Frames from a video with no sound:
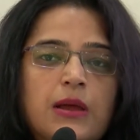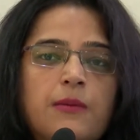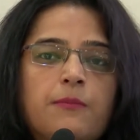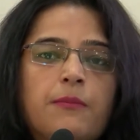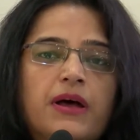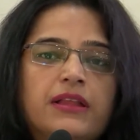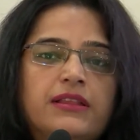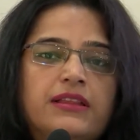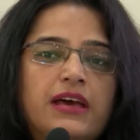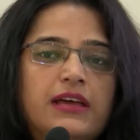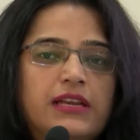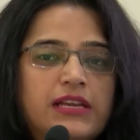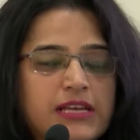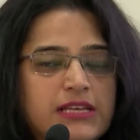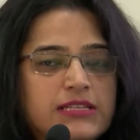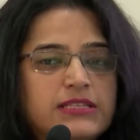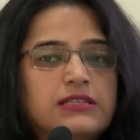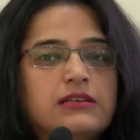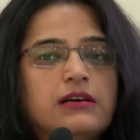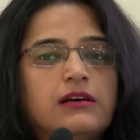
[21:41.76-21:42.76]
but there
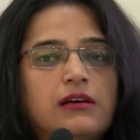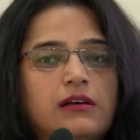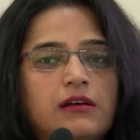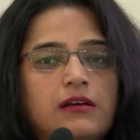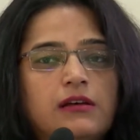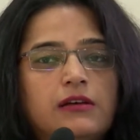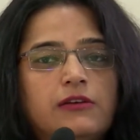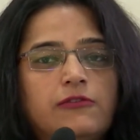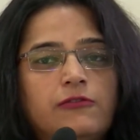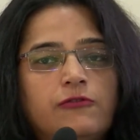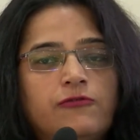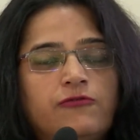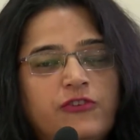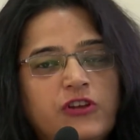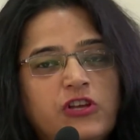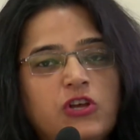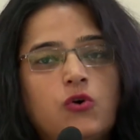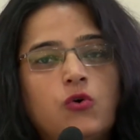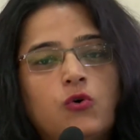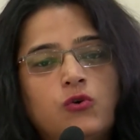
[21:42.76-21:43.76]
is a
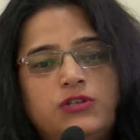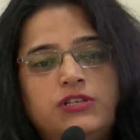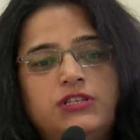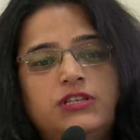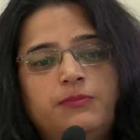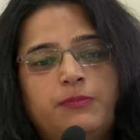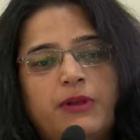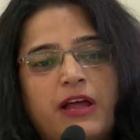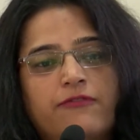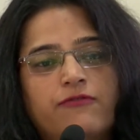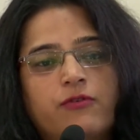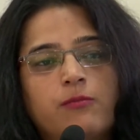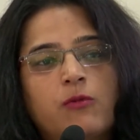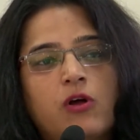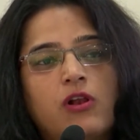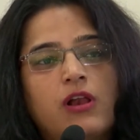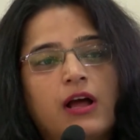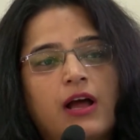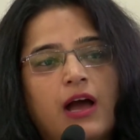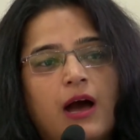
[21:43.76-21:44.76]
video OTT platform
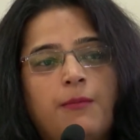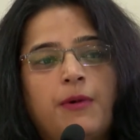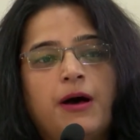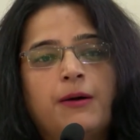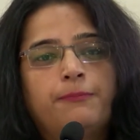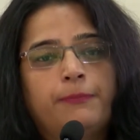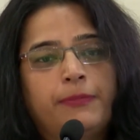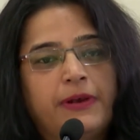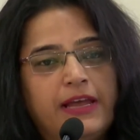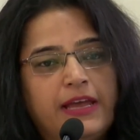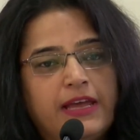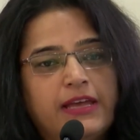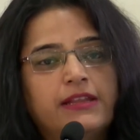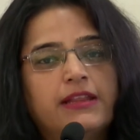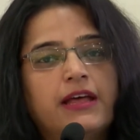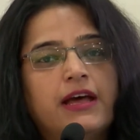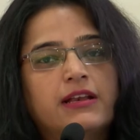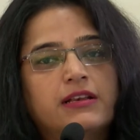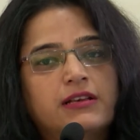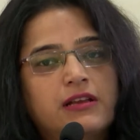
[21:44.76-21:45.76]
called Hungama Play
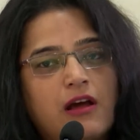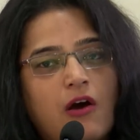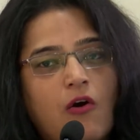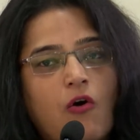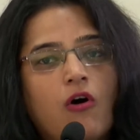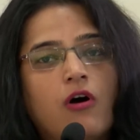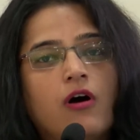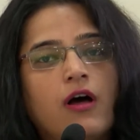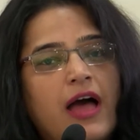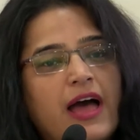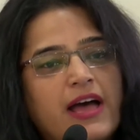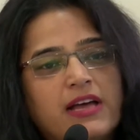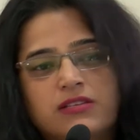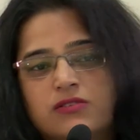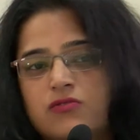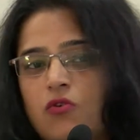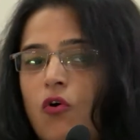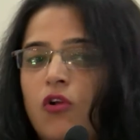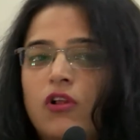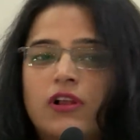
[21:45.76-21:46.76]
that uh,
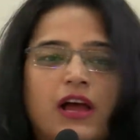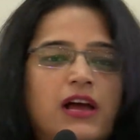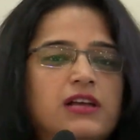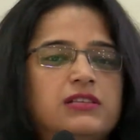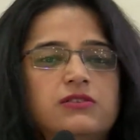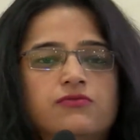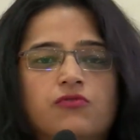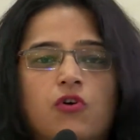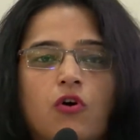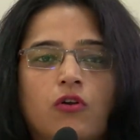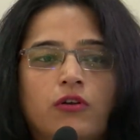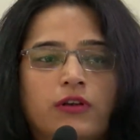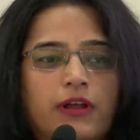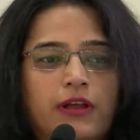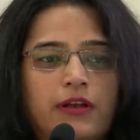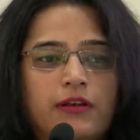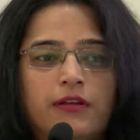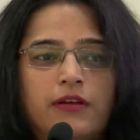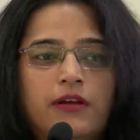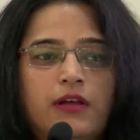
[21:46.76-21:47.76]
has all kinds of
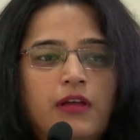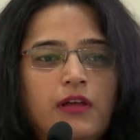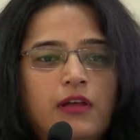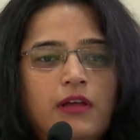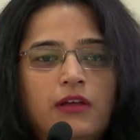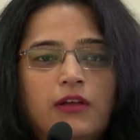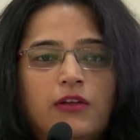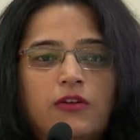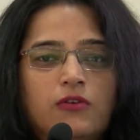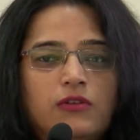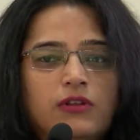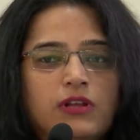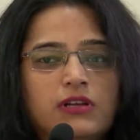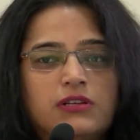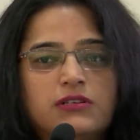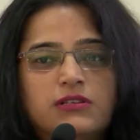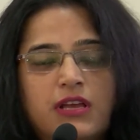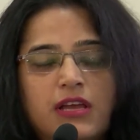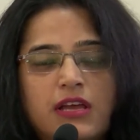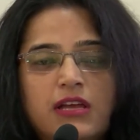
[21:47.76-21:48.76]
content. You know,
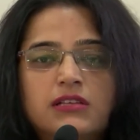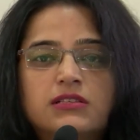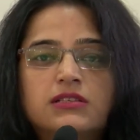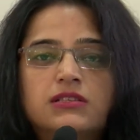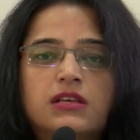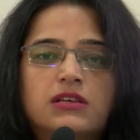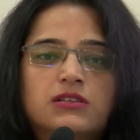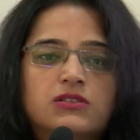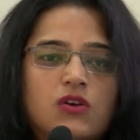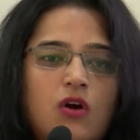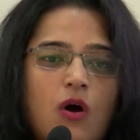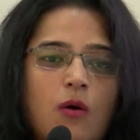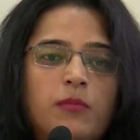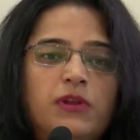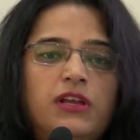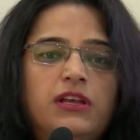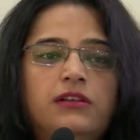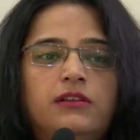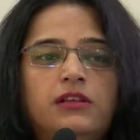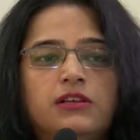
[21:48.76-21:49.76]
there's kids, there's
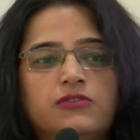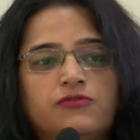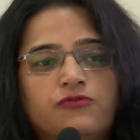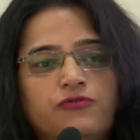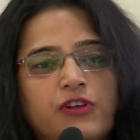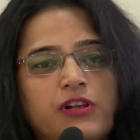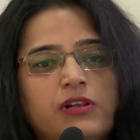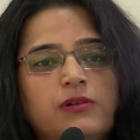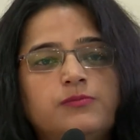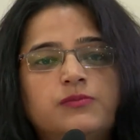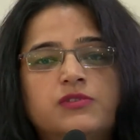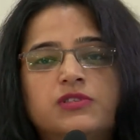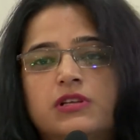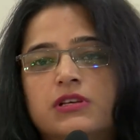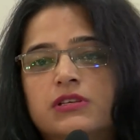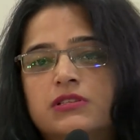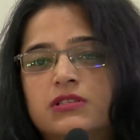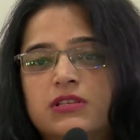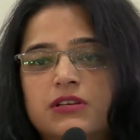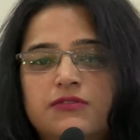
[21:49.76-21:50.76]
comedy, there's films,
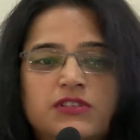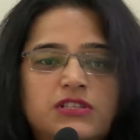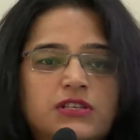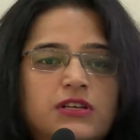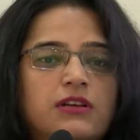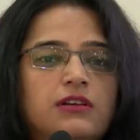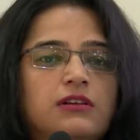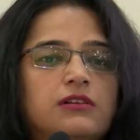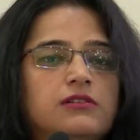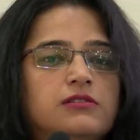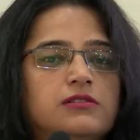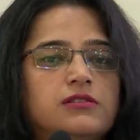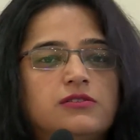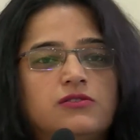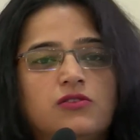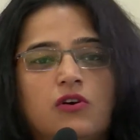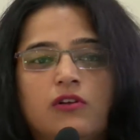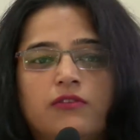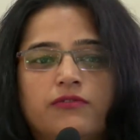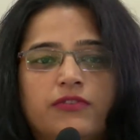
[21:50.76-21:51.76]
there's TV serials, there's
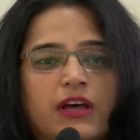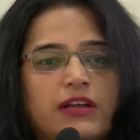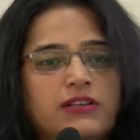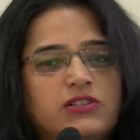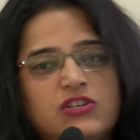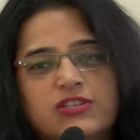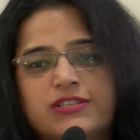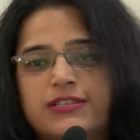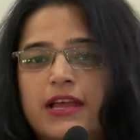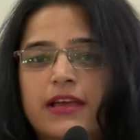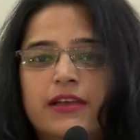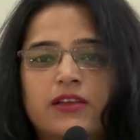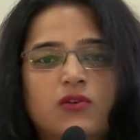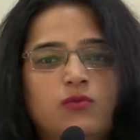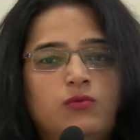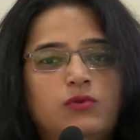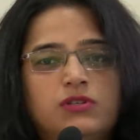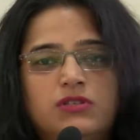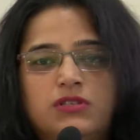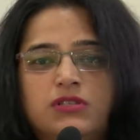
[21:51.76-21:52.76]
all of that, just like you
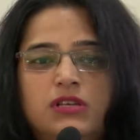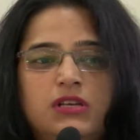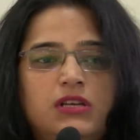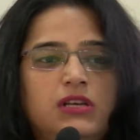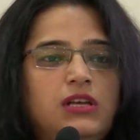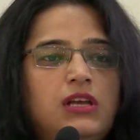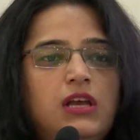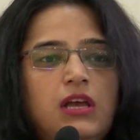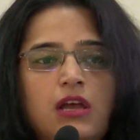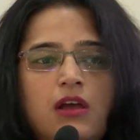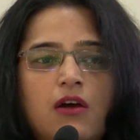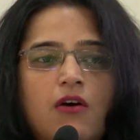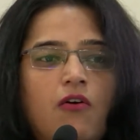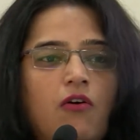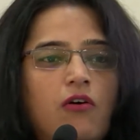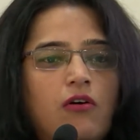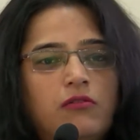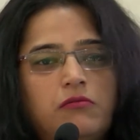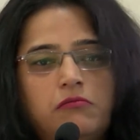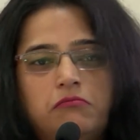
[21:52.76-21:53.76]
would see
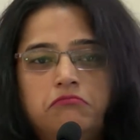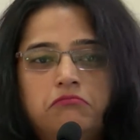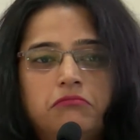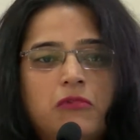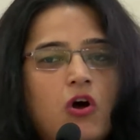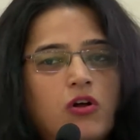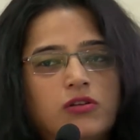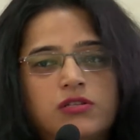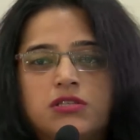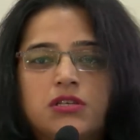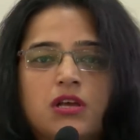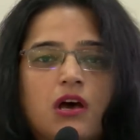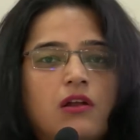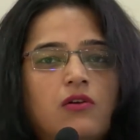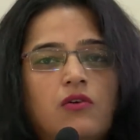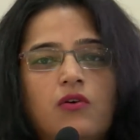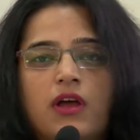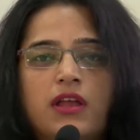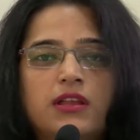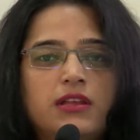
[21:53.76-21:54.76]
on Hotstar
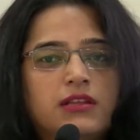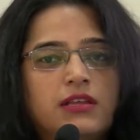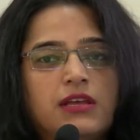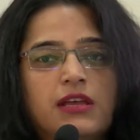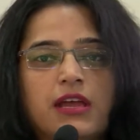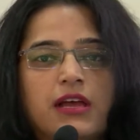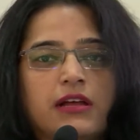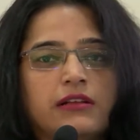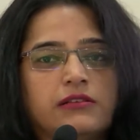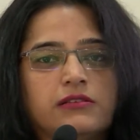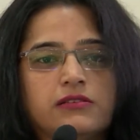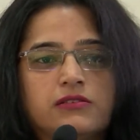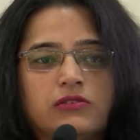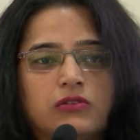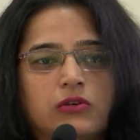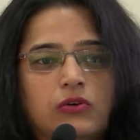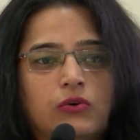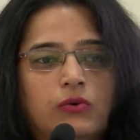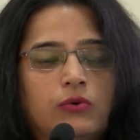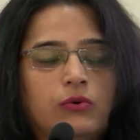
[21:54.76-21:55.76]
or anything else.
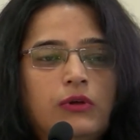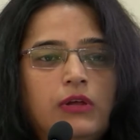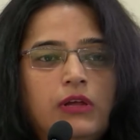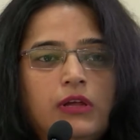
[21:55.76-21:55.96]
So